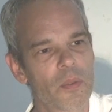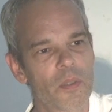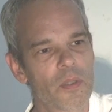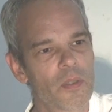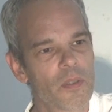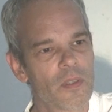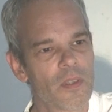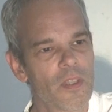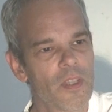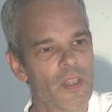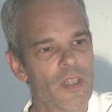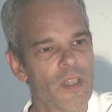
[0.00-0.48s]

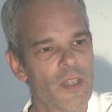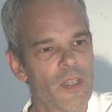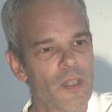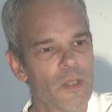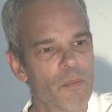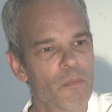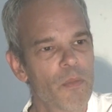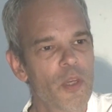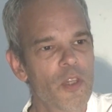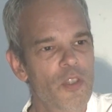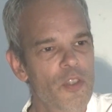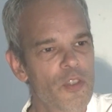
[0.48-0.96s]
on,
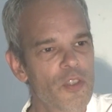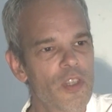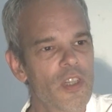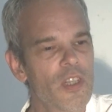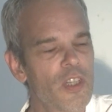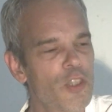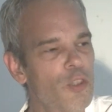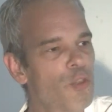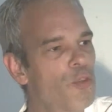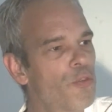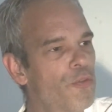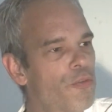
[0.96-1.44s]
but
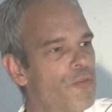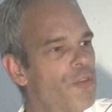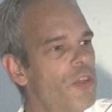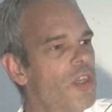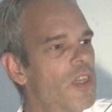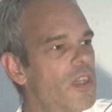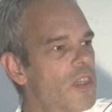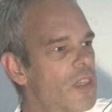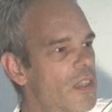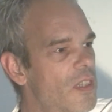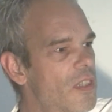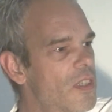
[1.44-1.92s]
still you
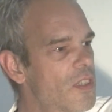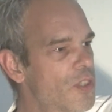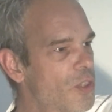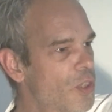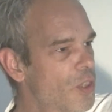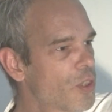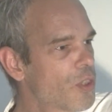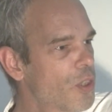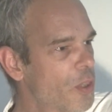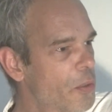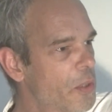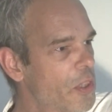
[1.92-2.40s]
fear it's
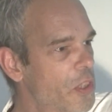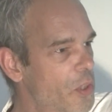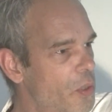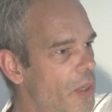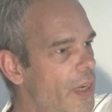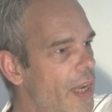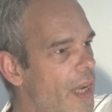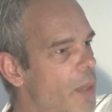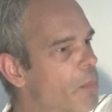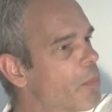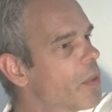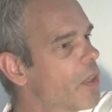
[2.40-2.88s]
not going to
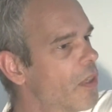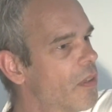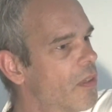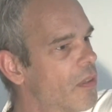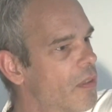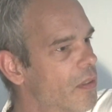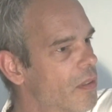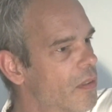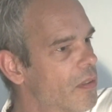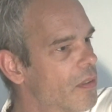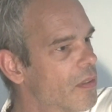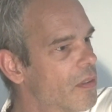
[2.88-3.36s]
happen.
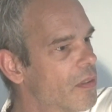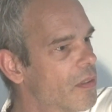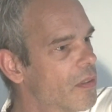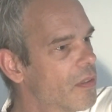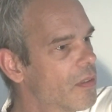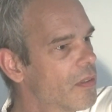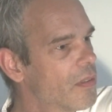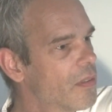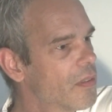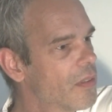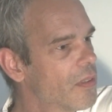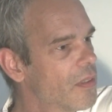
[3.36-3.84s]

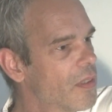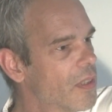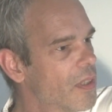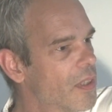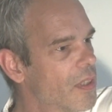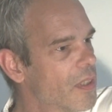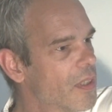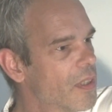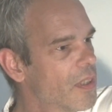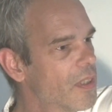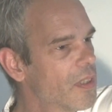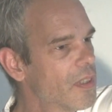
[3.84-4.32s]

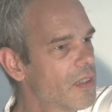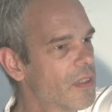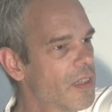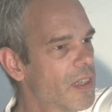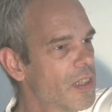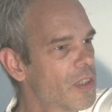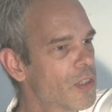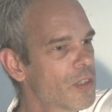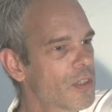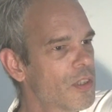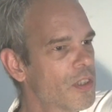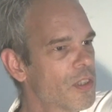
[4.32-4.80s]

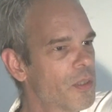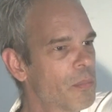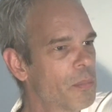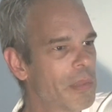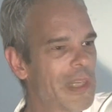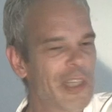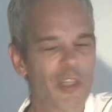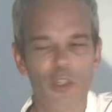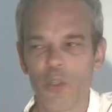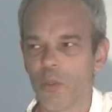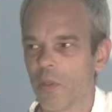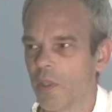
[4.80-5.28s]
They're not going to
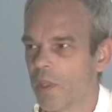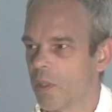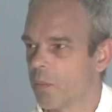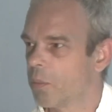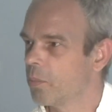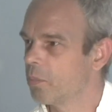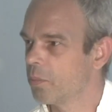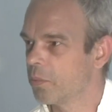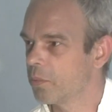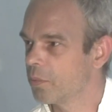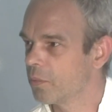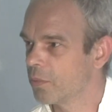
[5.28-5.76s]
pick you
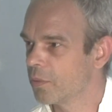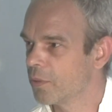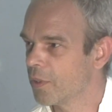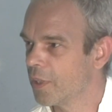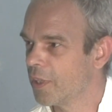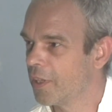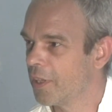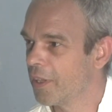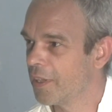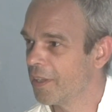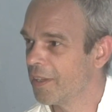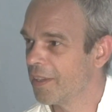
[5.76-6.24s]
up
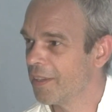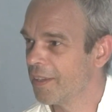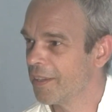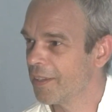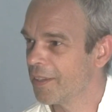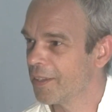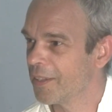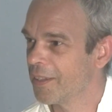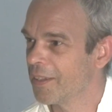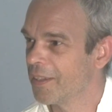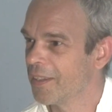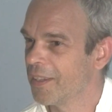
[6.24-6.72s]

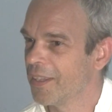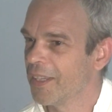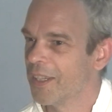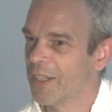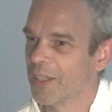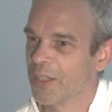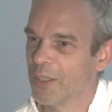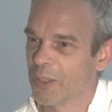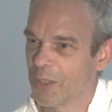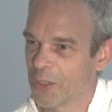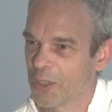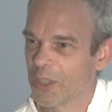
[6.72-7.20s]

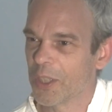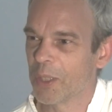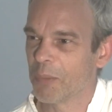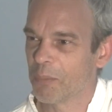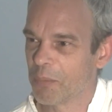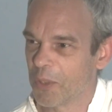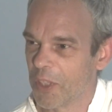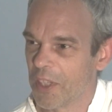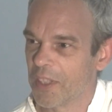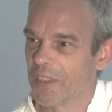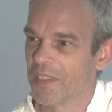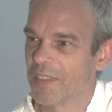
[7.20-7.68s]
or
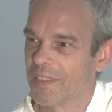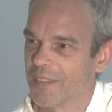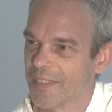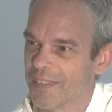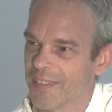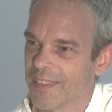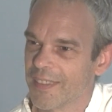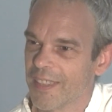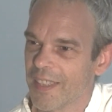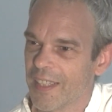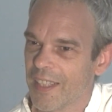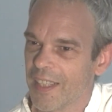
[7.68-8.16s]
something.
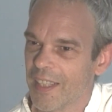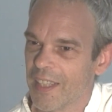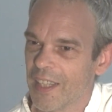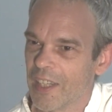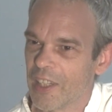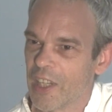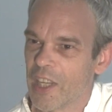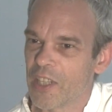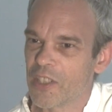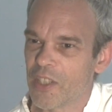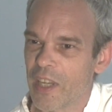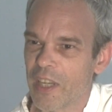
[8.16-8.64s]

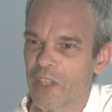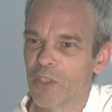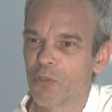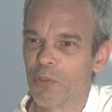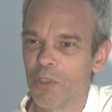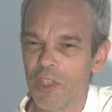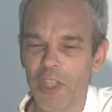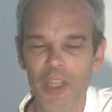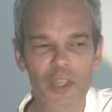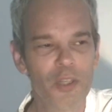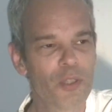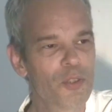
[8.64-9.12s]
And that's
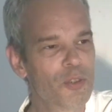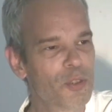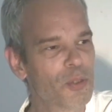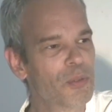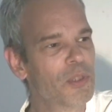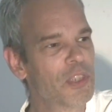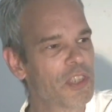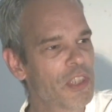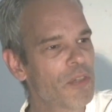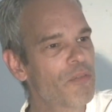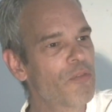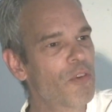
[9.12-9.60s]
actually
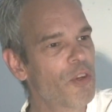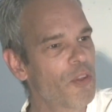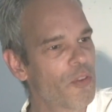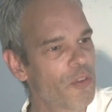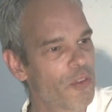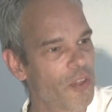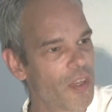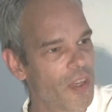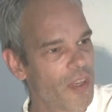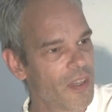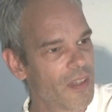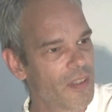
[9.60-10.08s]
also a
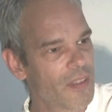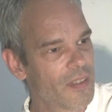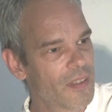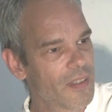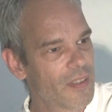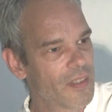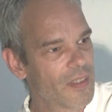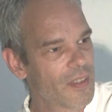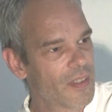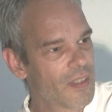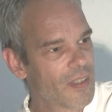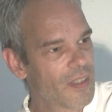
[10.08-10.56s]
different thing.
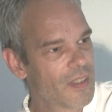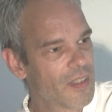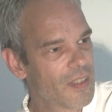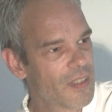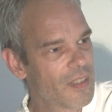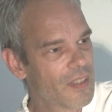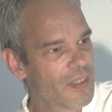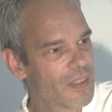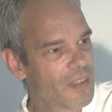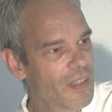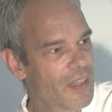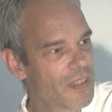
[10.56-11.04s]

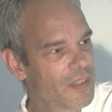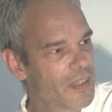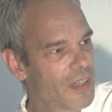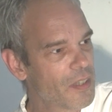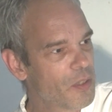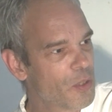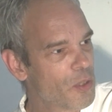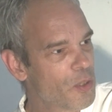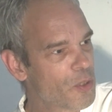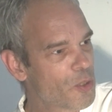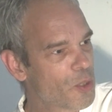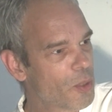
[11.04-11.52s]
That
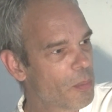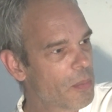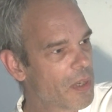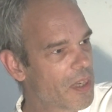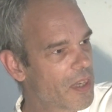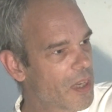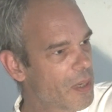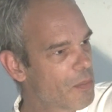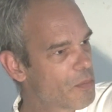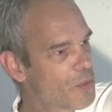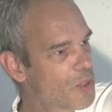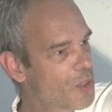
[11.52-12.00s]
then also
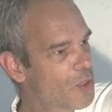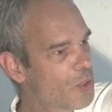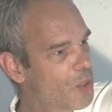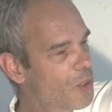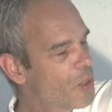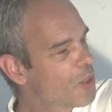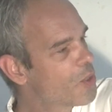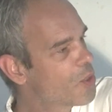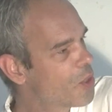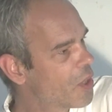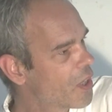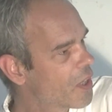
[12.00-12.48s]
becomes a
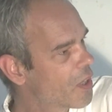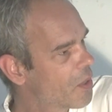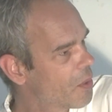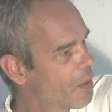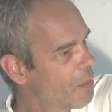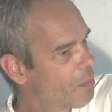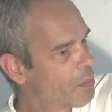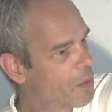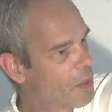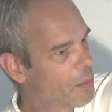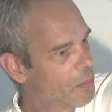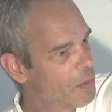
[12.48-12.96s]
third
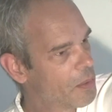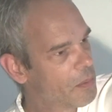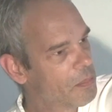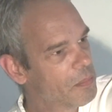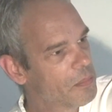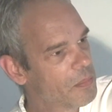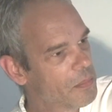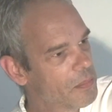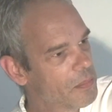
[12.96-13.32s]
chakra problem.